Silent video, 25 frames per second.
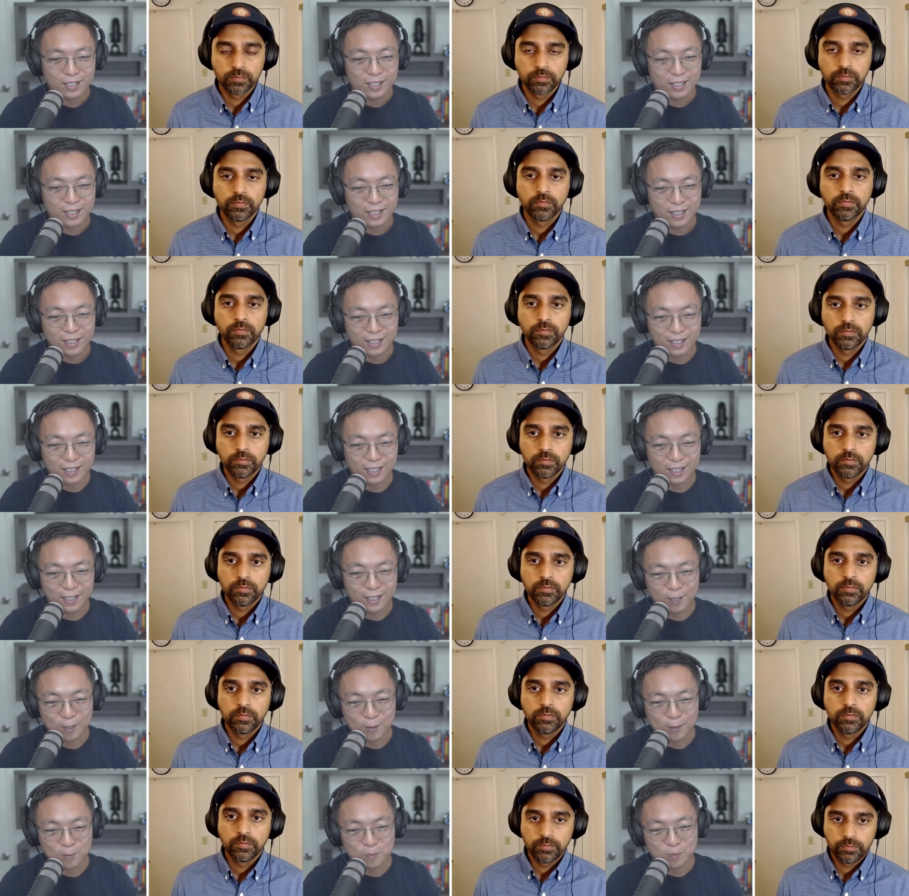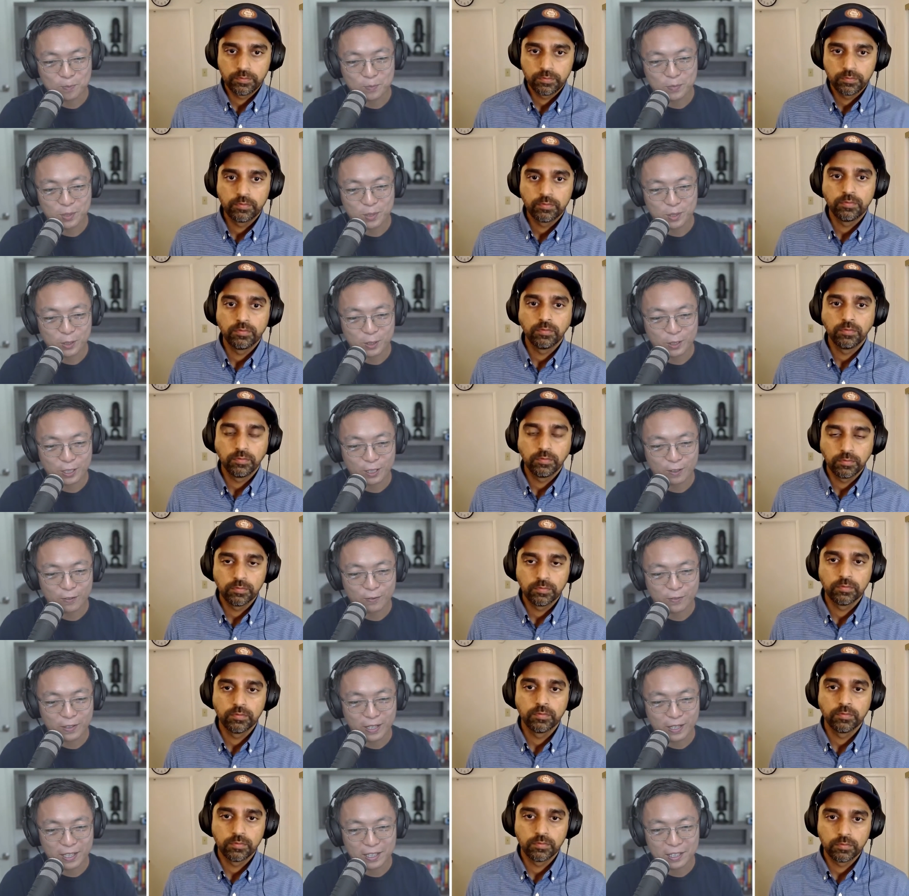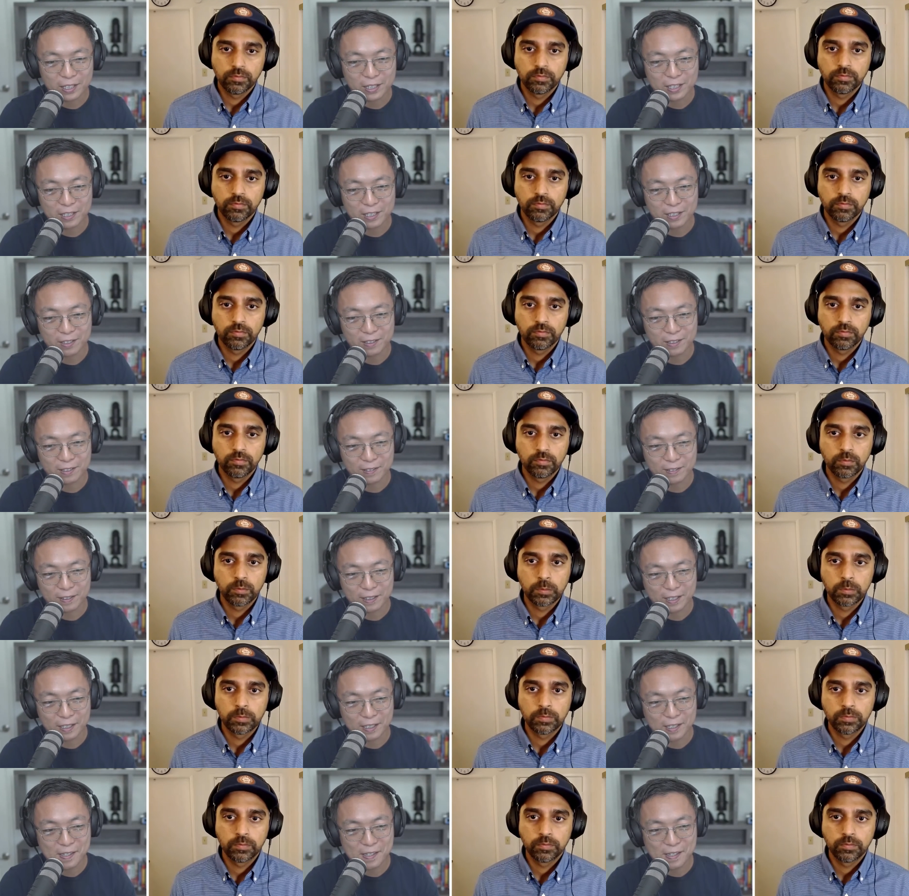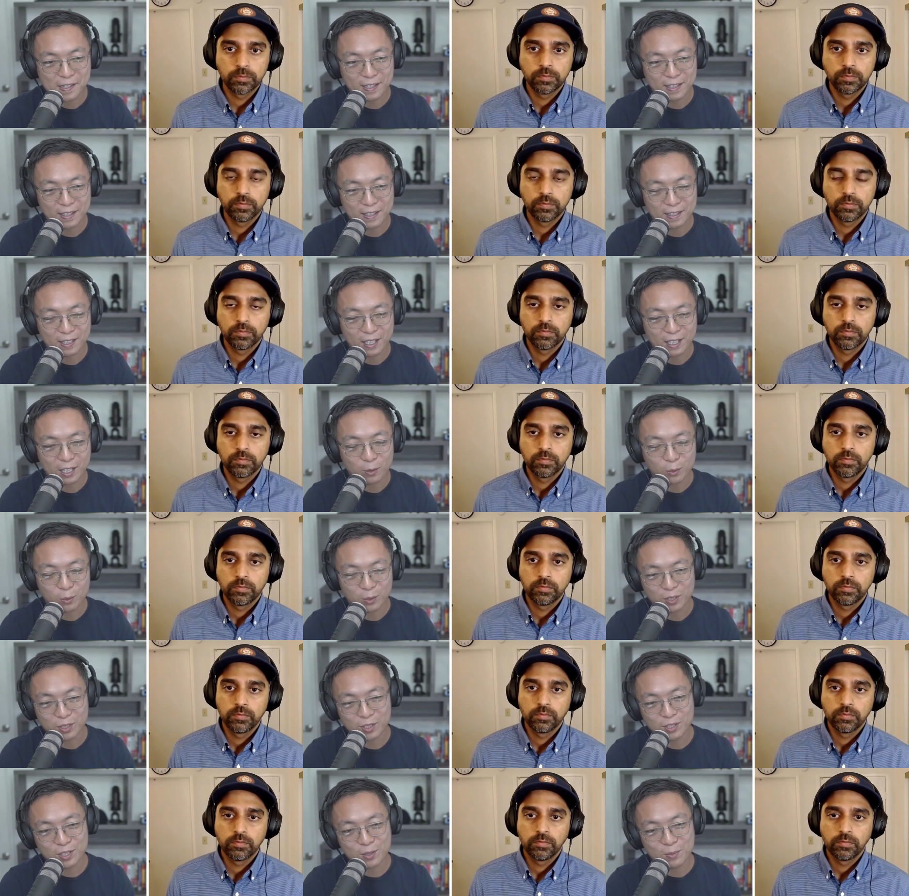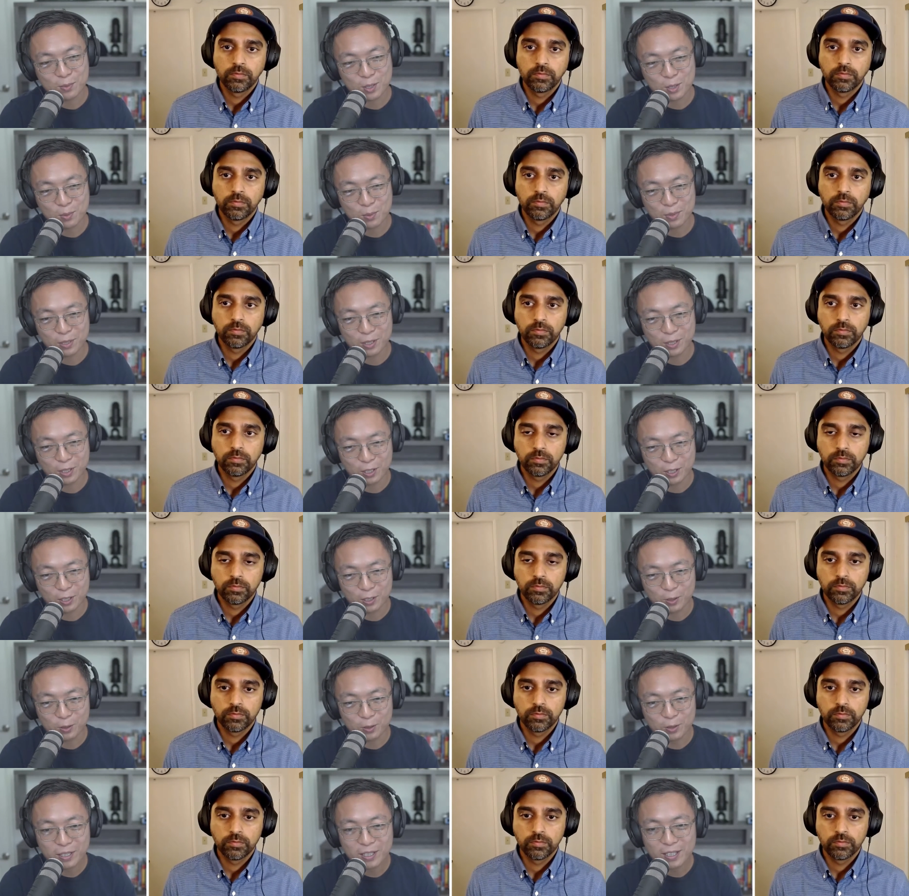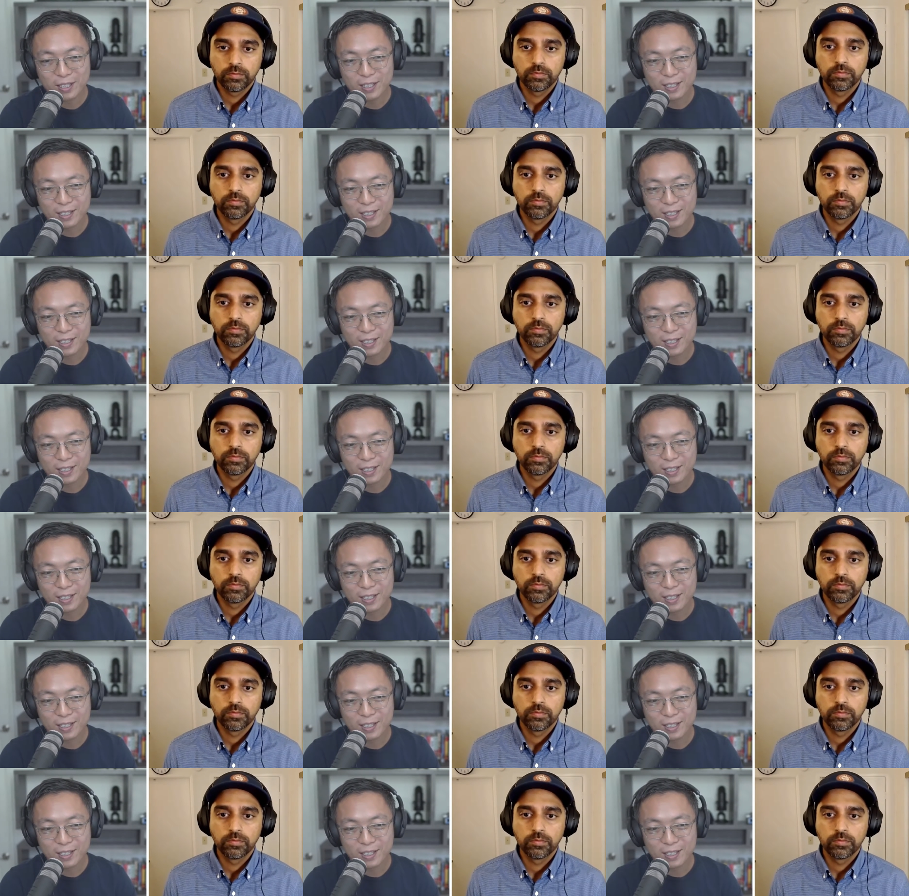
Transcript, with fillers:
Speaker 1: Uh, you can find the links in our description below.